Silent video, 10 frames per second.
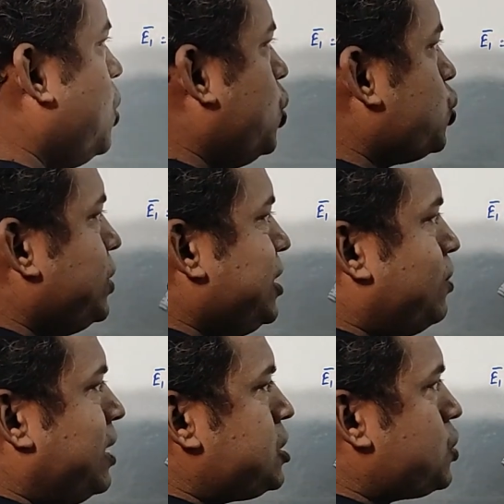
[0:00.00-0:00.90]
So this
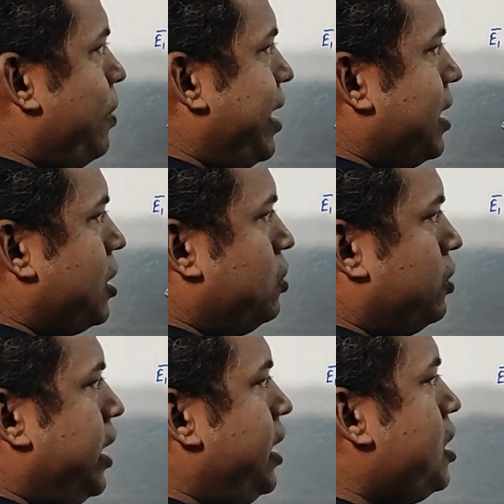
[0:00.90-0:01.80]
one is square,
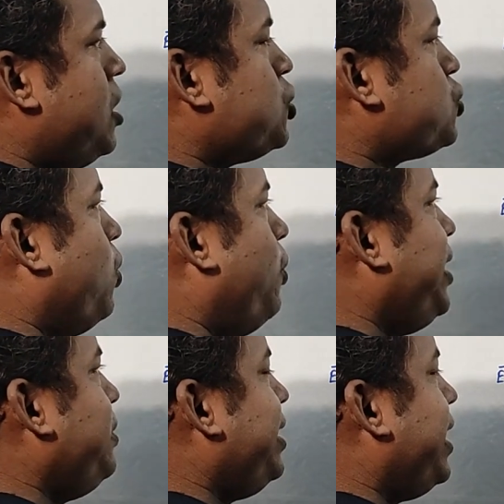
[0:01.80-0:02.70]
okay. So
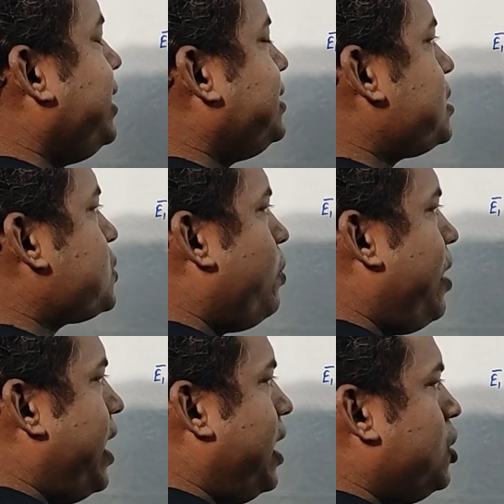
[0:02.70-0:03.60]
when we write the
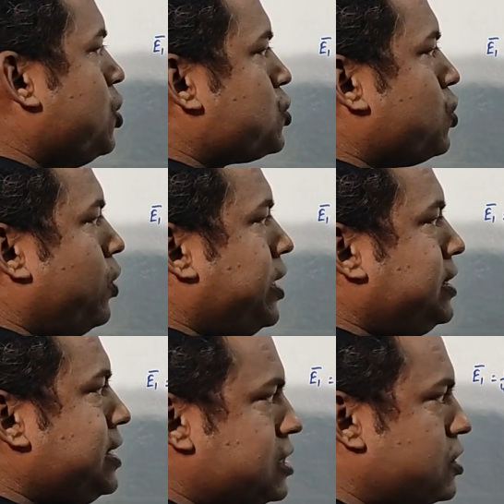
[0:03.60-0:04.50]
square, so in
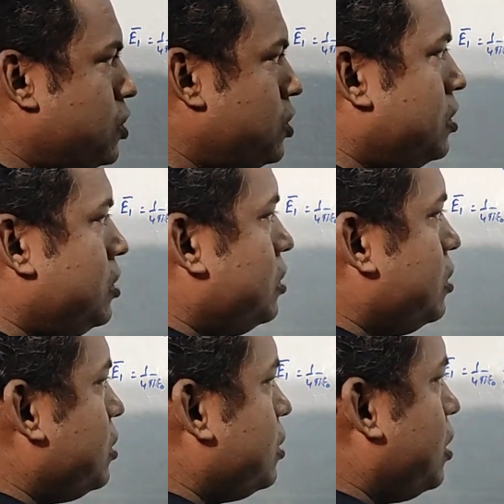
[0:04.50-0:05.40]
this,
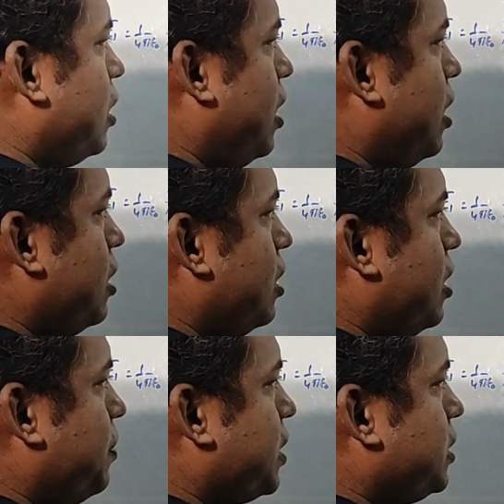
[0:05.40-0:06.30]

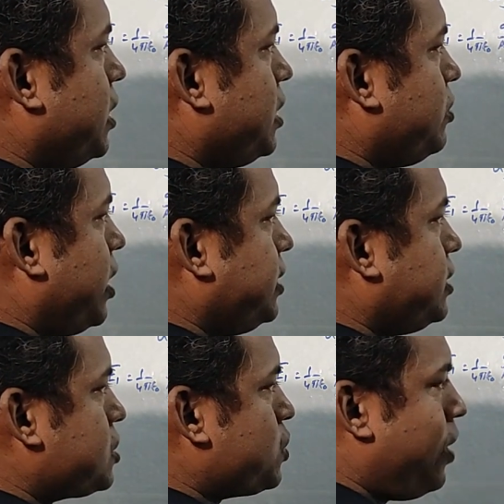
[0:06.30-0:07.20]
after that you write
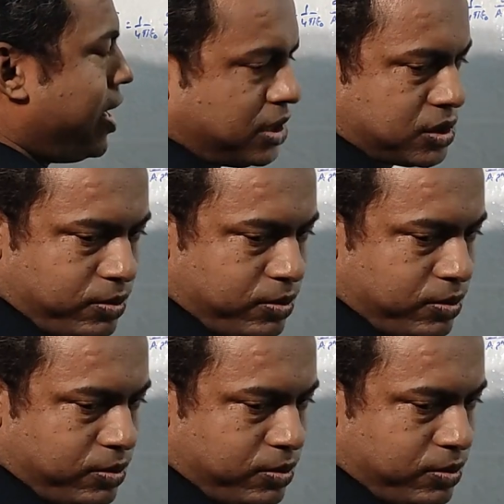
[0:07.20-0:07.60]
the square this